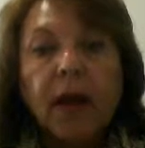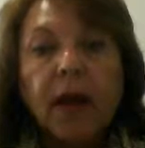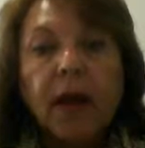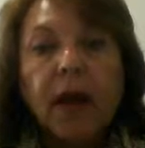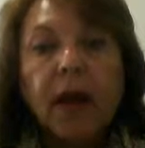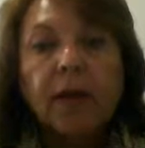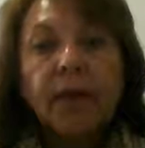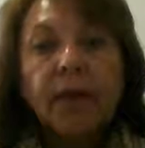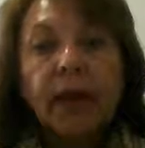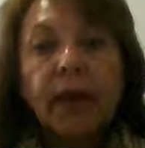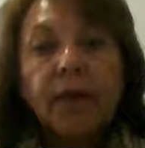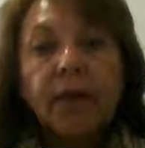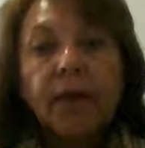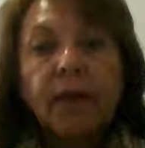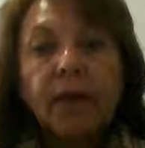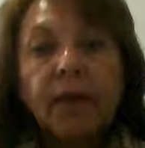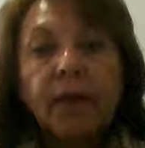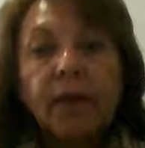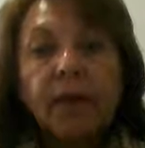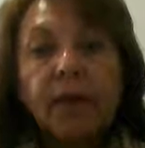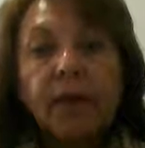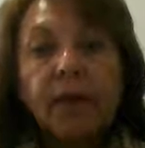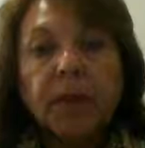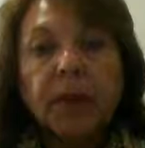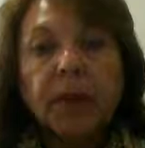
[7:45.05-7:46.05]
And that's a
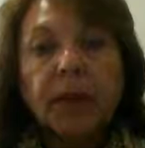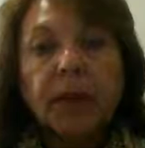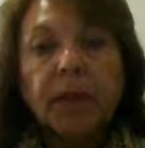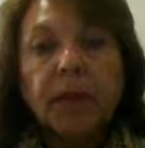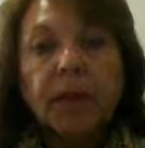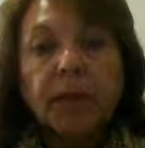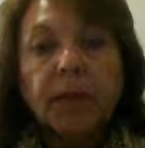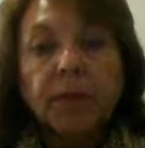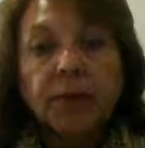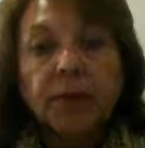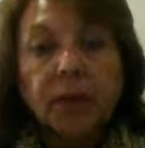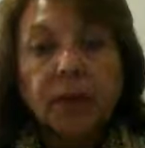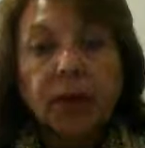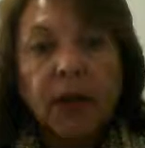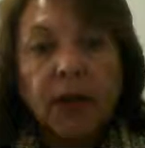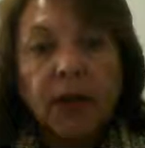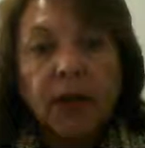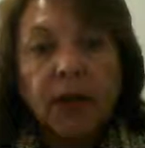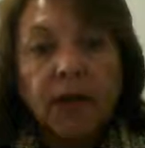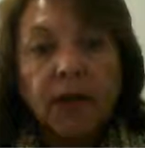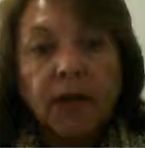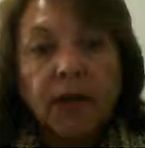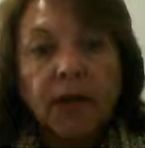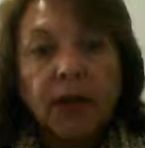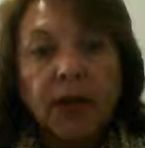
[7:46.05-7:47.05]
little bit different
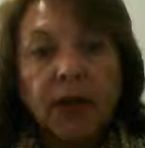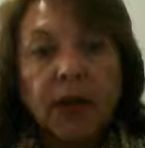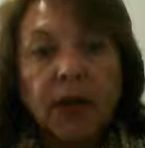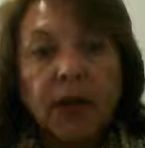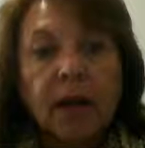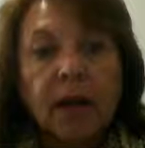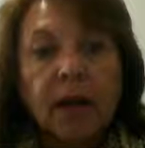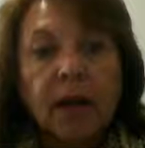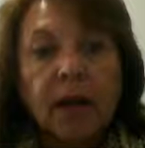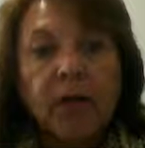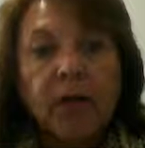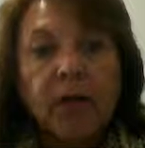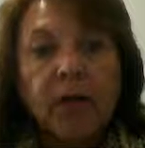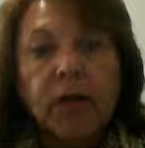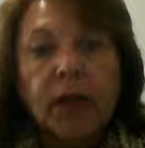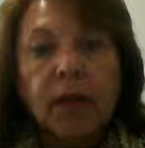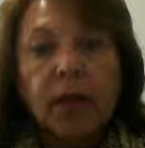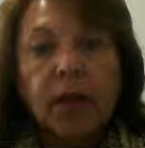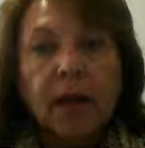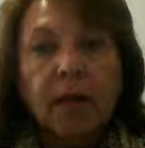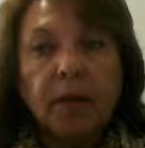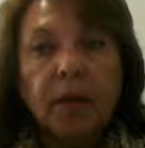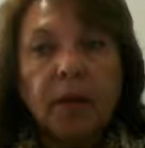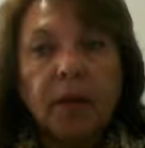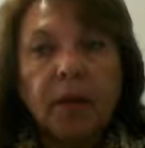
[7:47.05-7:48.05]
than other
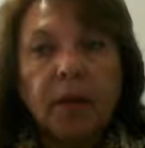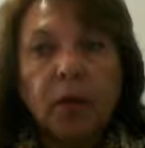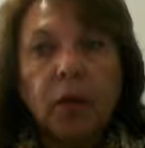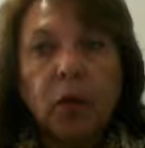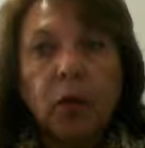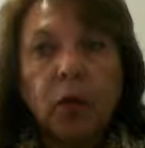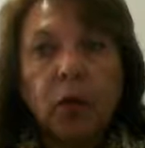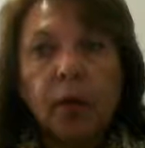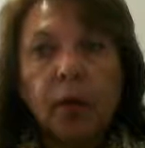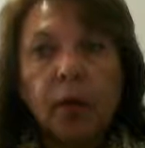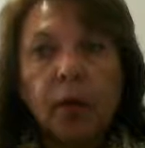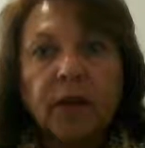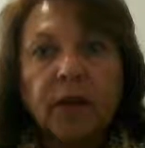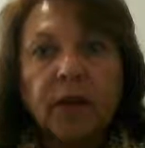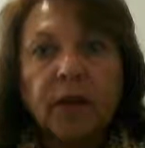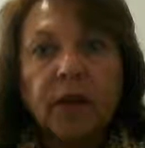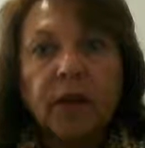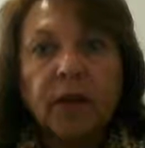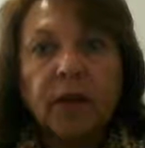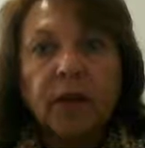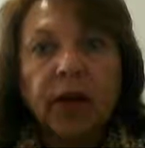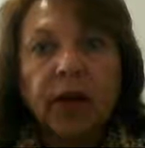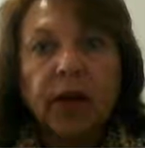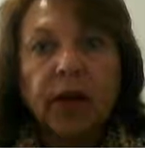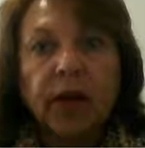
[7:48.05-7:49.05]
types of works
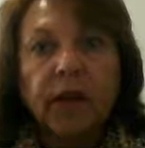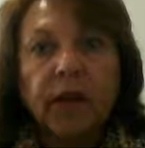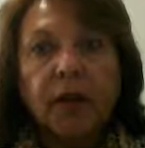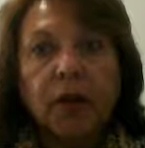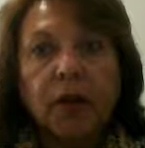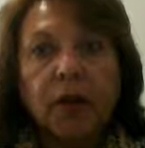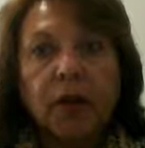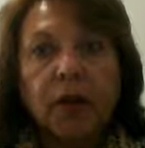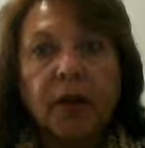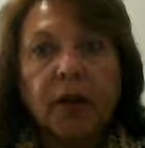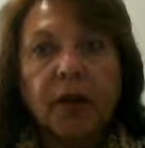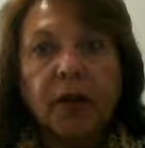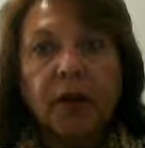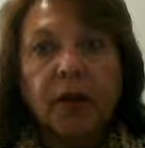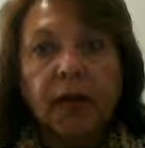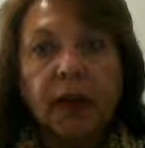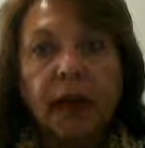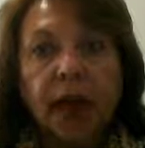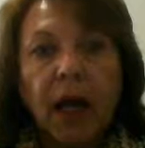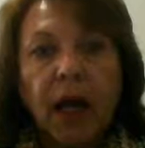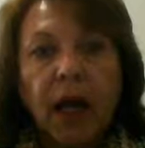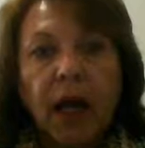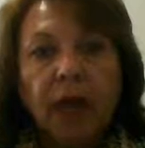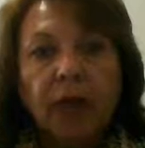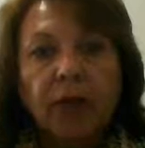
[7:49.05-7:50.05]
cited or
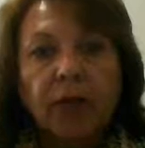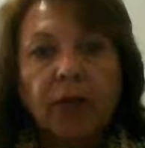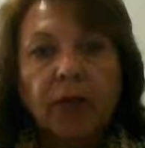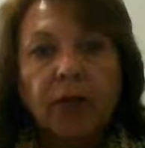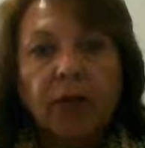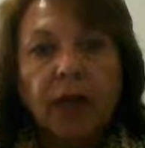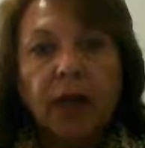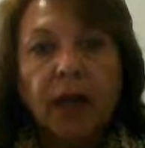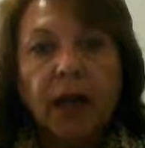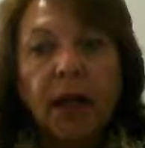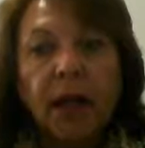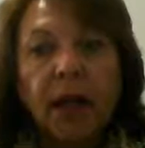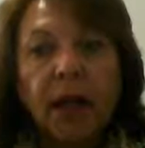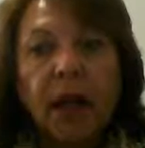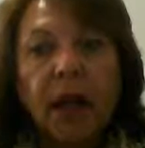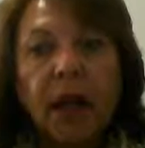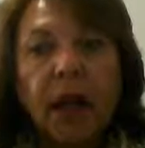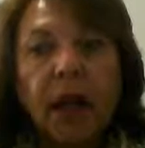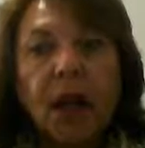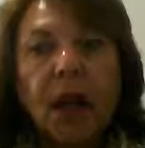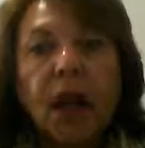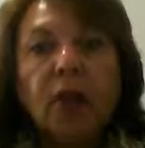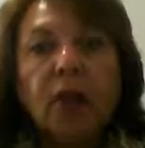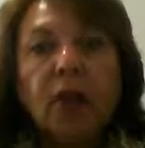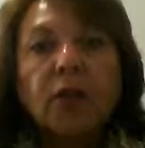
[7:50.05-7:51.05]
bibliography.
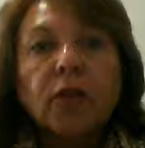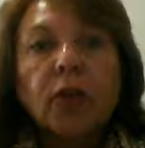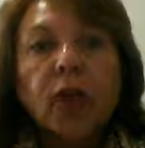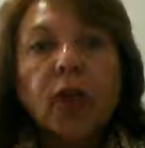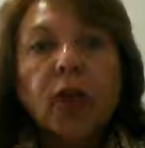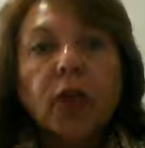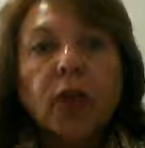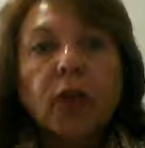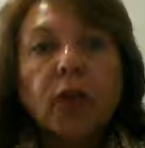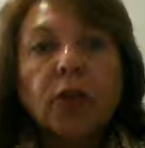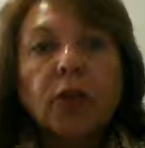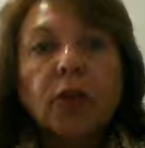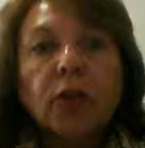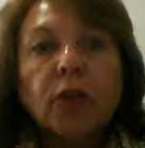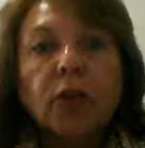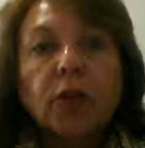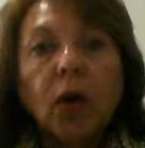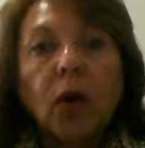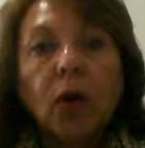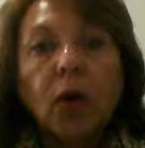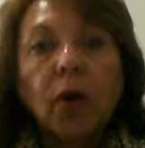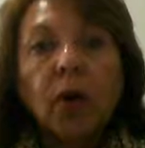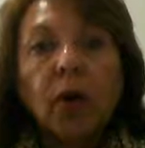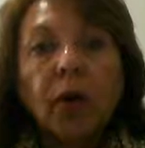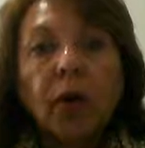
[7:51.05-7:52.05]
So you
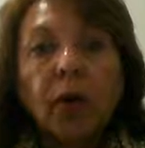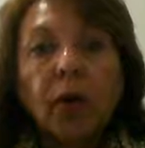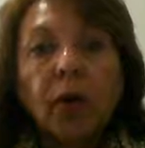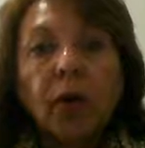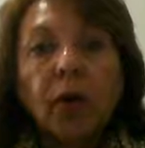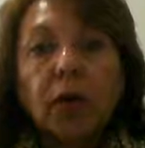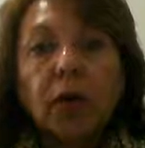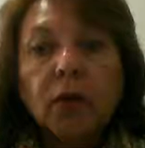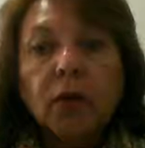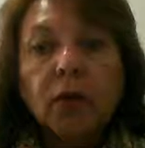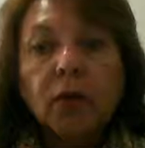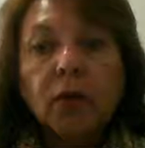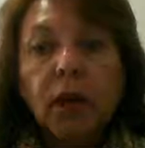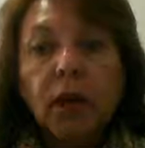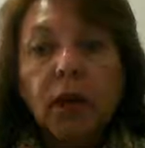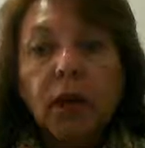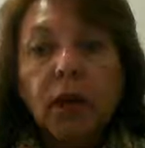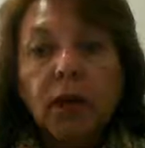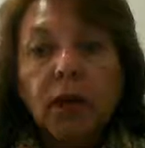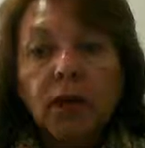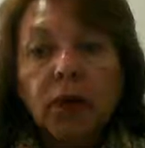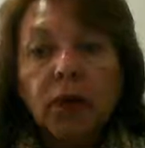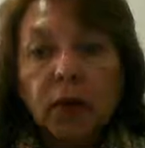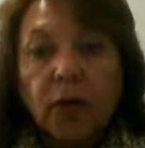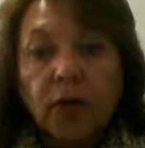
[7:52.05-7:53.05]
only include things
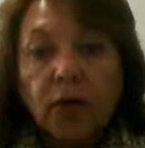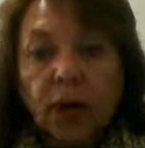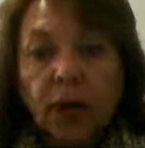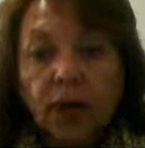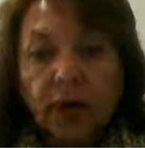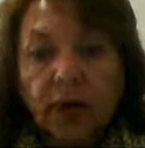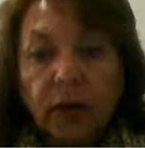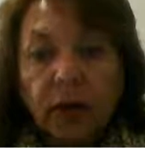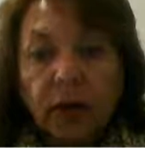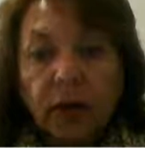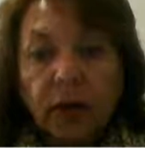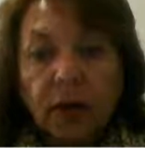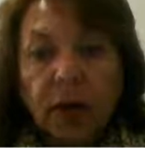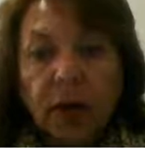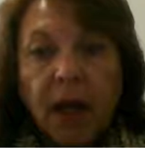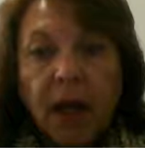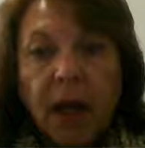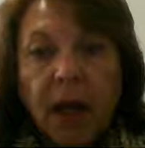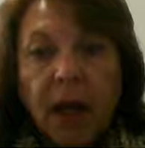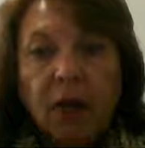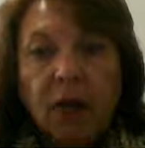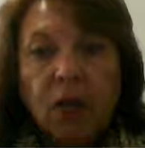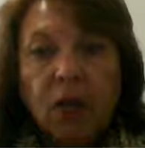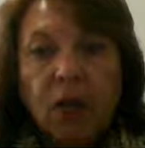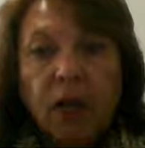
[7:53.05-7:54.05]
on your reference
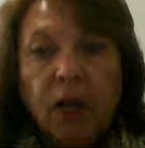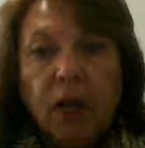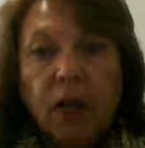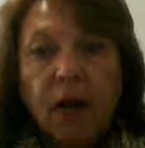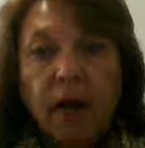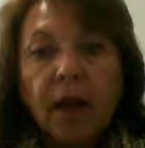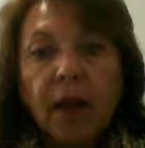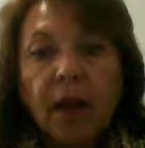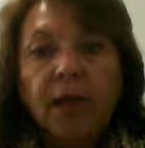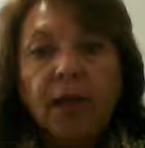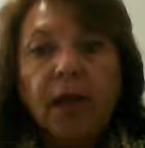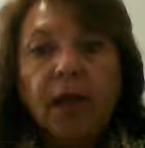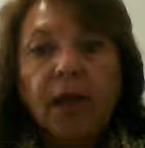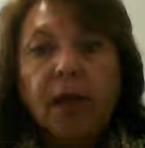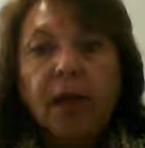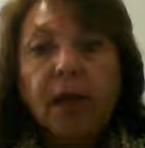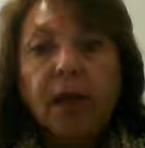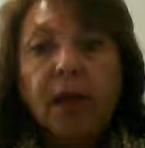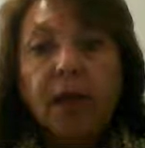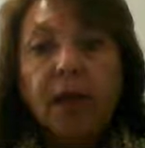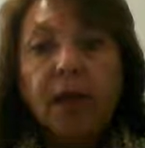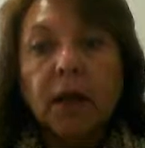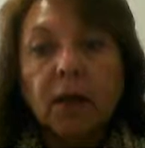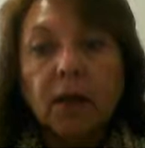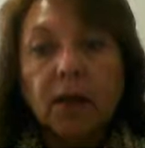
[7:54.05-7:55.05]
page if it's been
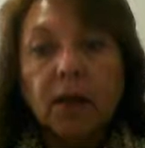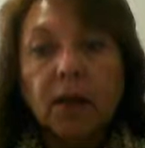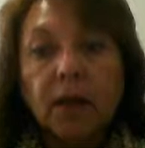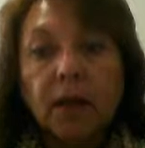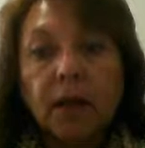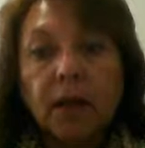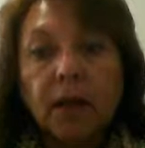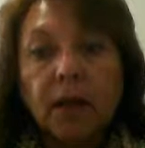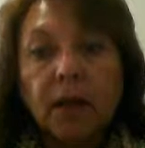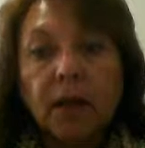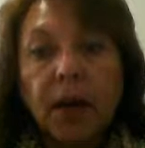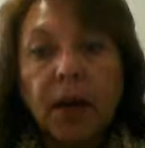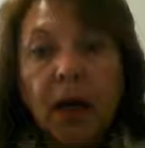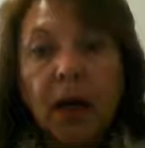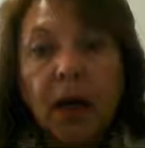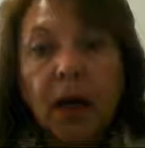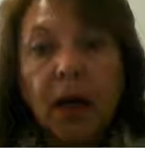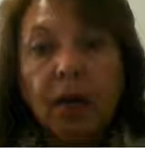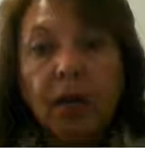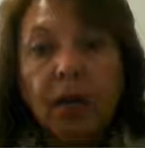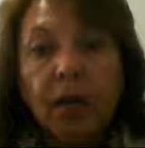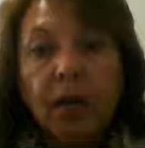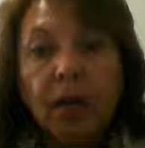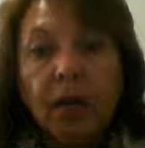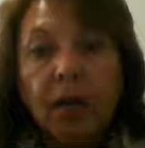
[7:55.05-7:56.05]
included in the
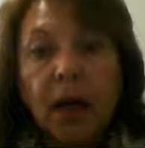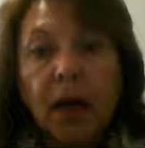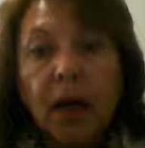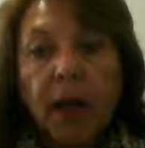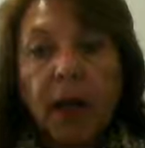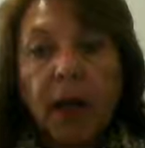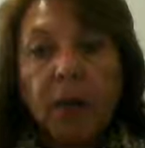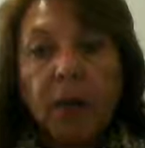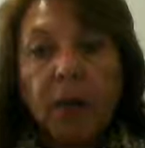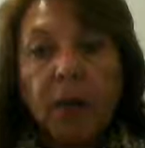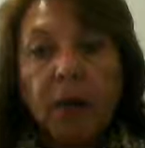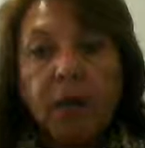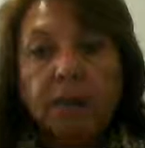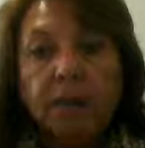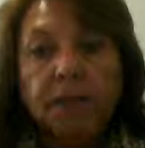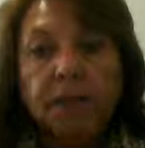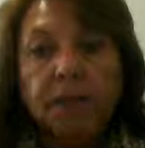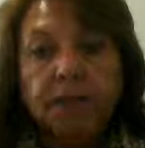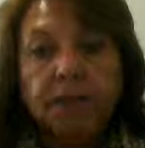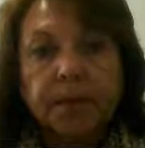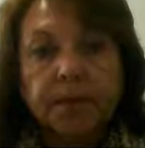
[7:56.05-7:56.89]
body of your paper.